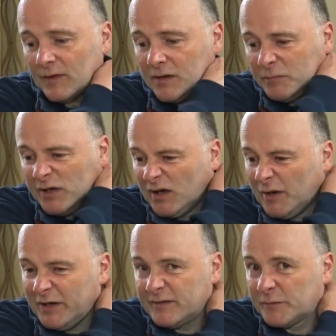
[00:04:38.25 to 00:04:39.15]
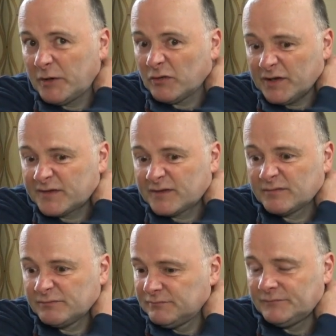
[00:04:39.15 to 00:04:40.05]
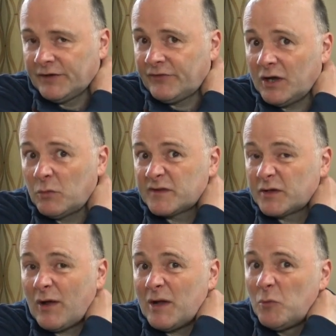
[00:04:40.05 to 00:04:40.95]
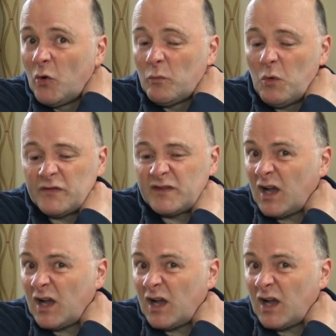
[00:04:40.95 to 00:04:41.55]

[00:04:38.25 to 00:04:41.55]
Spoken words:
But I mean, to be honest, if I want to go out more than once,